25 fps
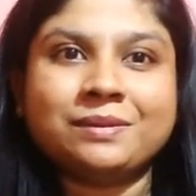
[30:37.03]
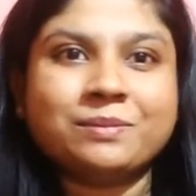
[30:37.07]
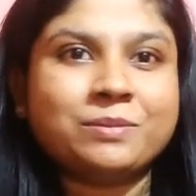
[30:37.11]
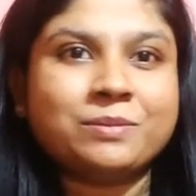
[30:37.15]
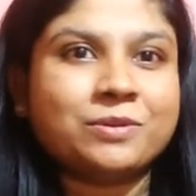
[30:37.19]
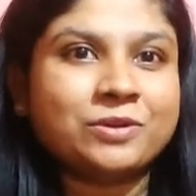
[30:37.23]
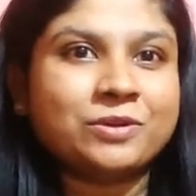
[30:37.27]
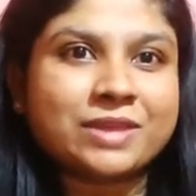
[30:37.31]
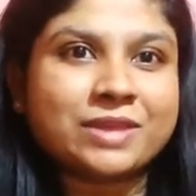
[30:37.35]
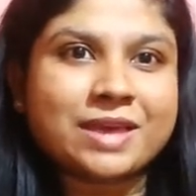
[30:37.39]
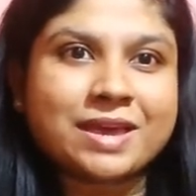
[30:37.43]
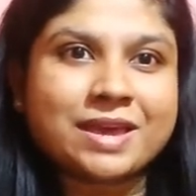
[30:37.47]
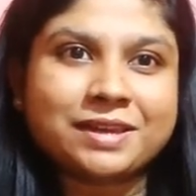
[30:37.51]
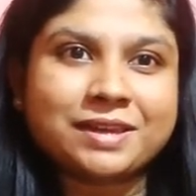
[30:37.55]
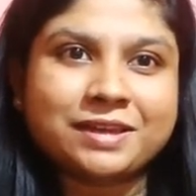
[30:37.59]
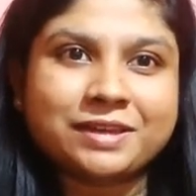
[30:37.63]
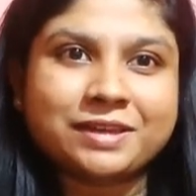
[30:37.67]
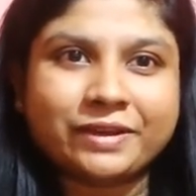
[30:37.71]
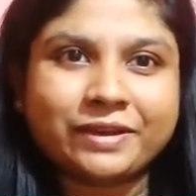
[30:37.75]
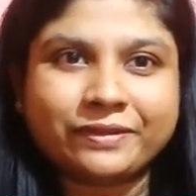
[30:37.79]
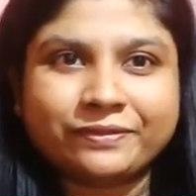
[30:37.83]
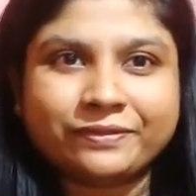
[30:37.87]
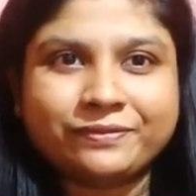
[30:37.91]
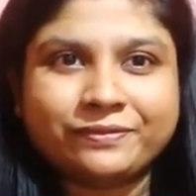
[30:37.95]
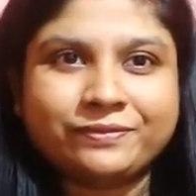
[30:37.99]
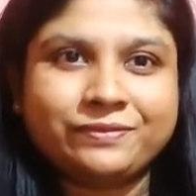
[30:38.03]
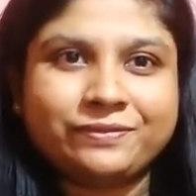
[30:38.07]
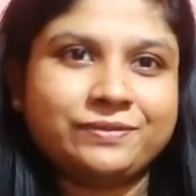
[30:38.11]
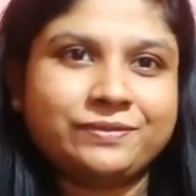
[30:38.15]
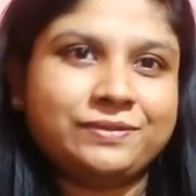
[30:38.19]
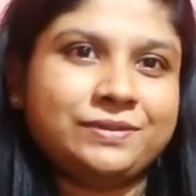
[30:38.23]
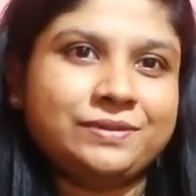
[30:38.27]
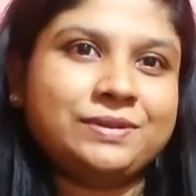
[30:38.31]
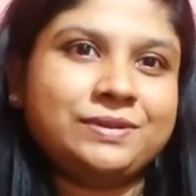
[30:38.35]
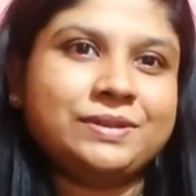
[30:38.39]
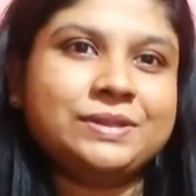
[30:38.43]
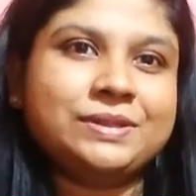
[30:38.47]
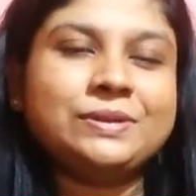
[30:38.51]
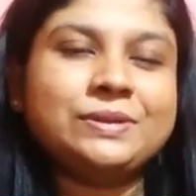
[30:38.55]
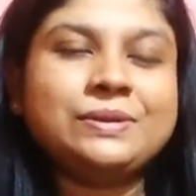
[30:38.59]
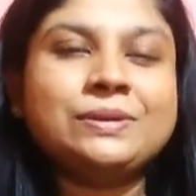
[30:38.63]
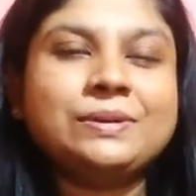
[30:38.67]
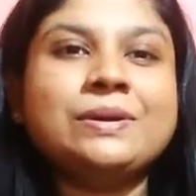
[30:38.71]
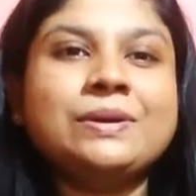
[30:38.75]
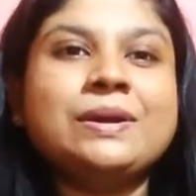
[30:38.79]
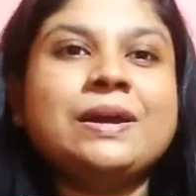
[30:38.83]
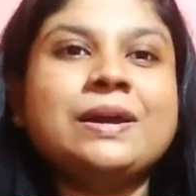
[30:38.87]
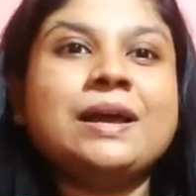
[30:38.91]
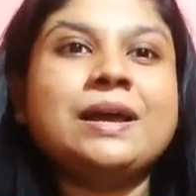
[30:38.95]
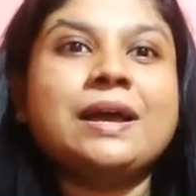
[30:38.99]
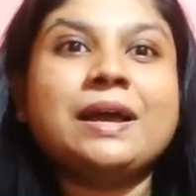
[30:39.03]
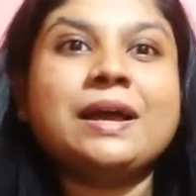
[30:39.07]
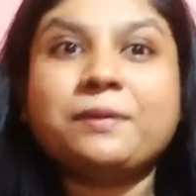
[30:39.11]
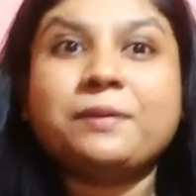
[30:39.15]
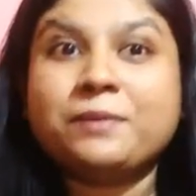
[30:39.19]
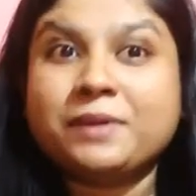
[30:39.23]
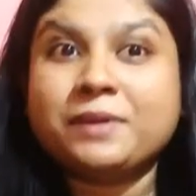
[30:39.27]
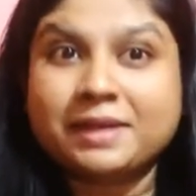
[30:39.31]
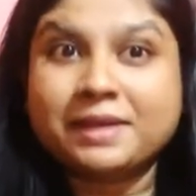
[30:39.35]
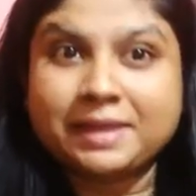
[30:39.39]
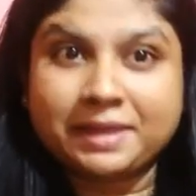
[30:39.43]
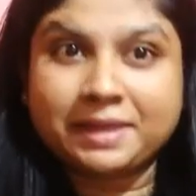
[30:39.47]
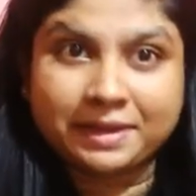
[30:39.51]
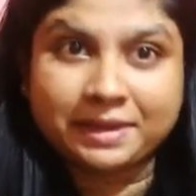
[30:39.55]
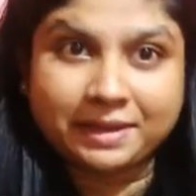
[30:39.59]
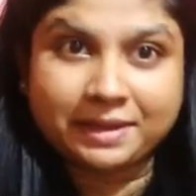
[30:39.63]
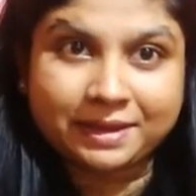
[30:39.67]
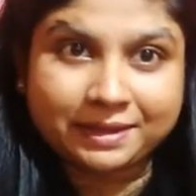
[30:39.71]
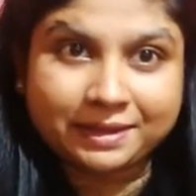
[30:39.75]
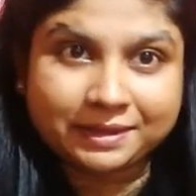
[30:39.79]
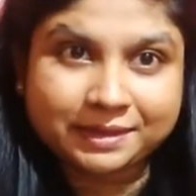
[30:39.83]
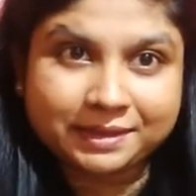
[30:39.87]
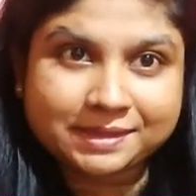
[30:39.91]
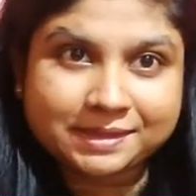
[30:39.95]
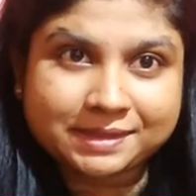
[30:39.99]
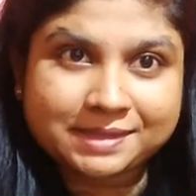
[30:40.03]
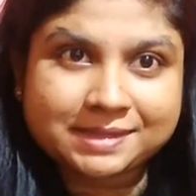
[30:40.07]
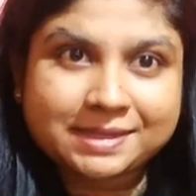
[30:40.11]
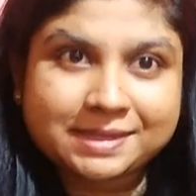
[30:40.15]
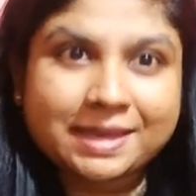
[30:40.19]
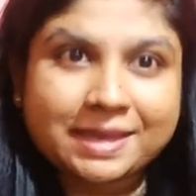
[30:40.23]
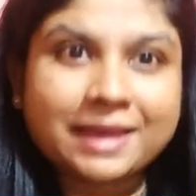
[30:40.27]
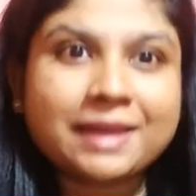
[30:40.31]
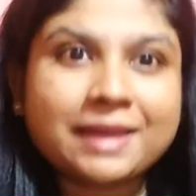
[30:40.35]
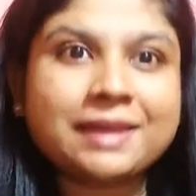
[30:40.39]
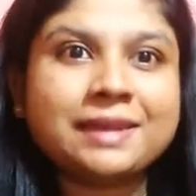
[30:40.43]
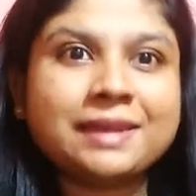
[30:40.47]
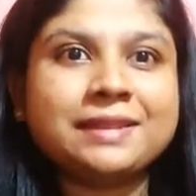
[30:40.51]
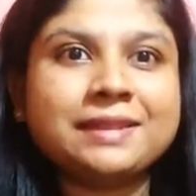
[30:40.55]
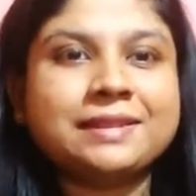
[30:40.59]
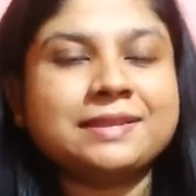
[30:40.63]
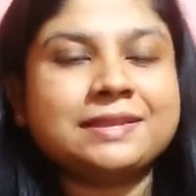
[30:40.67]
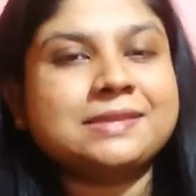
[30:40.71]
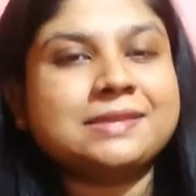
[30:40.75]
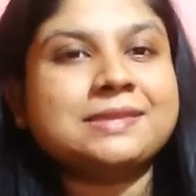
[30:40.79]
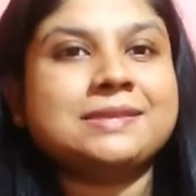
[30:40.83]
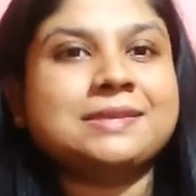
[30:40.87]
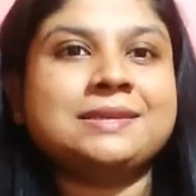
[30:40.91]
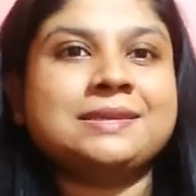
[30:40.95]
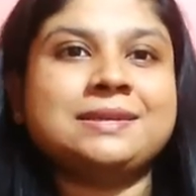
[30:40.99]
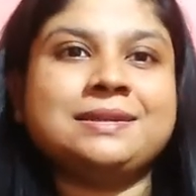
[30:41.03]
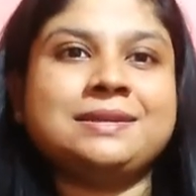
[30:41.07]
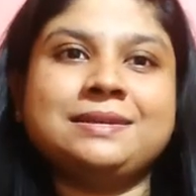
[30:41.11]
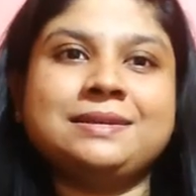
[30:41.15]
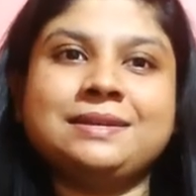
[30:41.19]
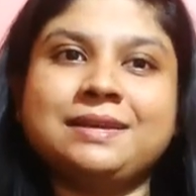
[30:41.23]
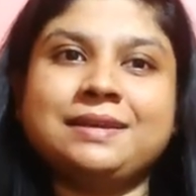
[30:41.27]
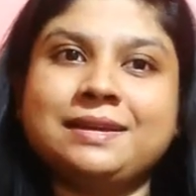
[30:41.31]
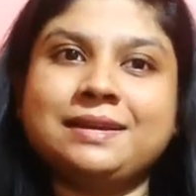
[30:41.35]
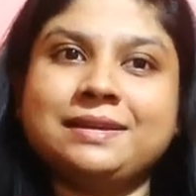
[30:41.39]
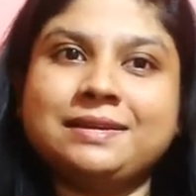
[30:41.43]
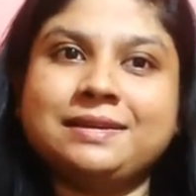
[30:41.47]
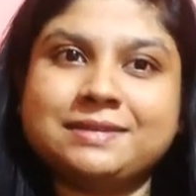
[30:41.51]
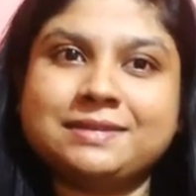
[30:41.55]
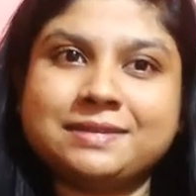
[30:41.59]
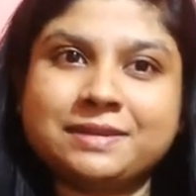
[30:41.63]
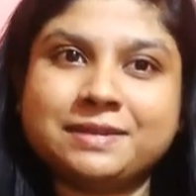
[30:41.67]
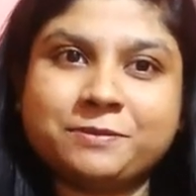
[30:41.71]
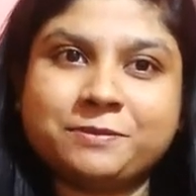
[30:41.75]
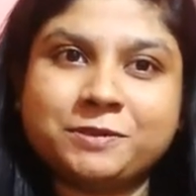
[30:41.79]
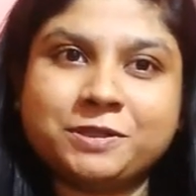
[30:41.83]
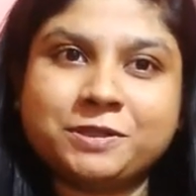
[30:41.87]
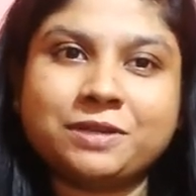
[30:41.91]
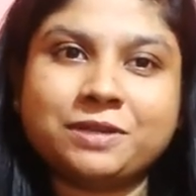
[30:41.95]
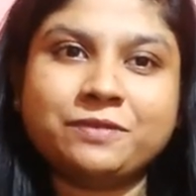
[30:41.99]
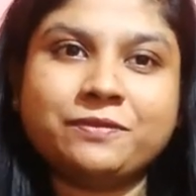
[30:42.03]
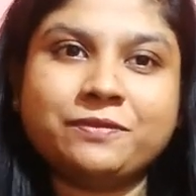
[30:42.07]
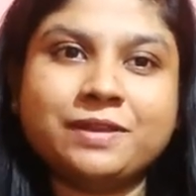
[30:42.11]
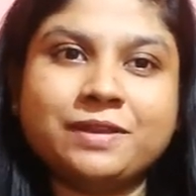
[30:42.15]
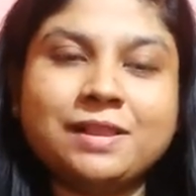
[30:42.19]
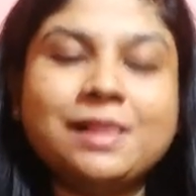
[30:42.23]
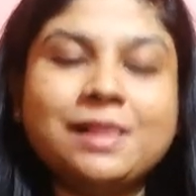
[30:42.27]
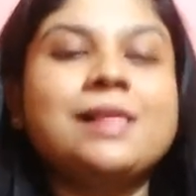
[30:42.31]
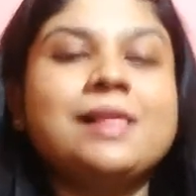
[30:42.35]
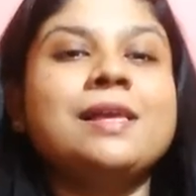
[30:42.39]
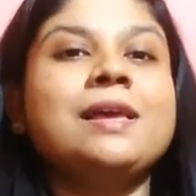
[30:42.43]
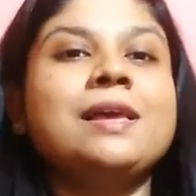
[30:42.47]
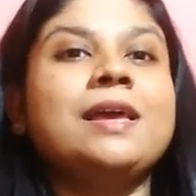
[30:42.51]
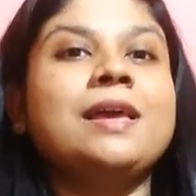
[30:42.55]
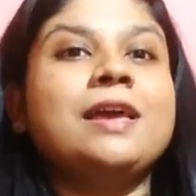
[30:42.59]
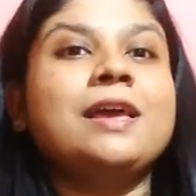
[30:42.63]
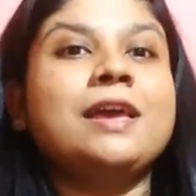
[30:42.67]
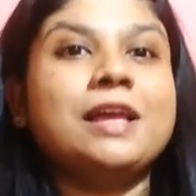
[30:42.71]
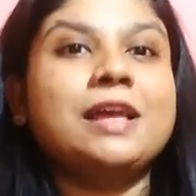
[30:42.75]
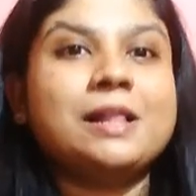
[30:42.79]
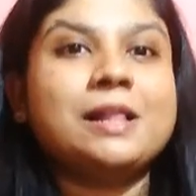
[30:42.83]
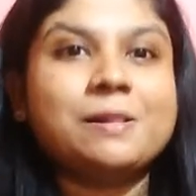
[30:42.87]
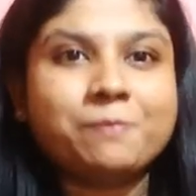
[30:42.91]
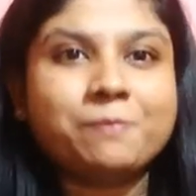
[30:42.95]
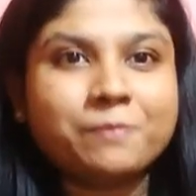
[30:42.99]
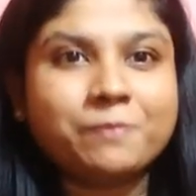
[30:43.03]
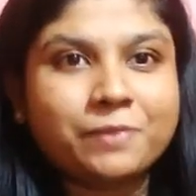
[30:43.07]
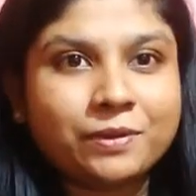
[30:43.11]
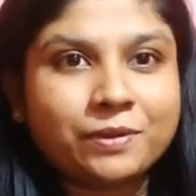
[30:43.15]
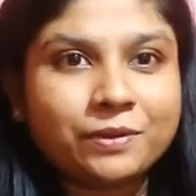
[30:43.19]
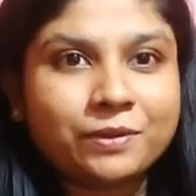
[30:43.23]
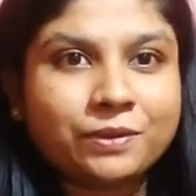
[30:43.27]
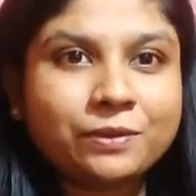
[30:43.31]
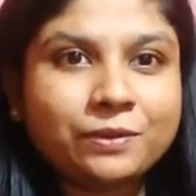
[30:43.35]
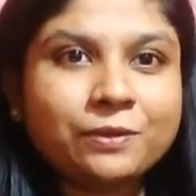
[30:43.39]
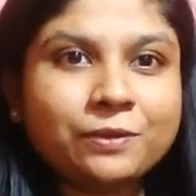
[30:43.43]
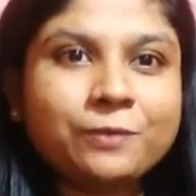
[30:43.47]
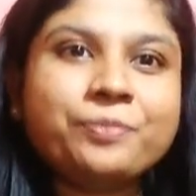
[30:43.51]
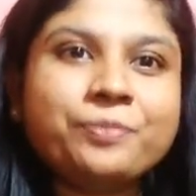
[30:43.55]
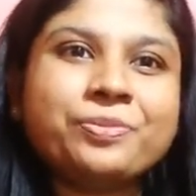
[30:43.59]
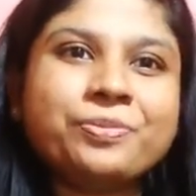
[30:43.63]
more than enough to have a clear understanding. This description will help you to